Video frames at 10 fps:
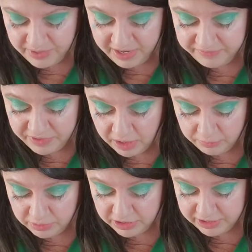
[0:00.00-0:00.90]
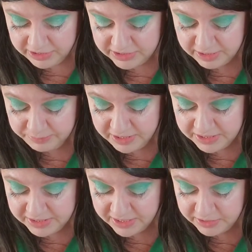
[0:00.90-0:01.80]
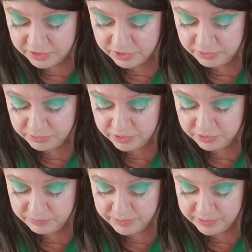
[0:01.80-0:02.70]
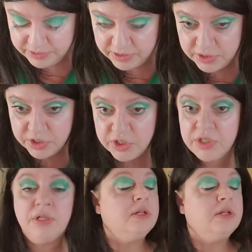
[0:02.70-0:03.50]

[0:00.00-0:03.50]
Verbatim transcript: I have not really dipped this into too much.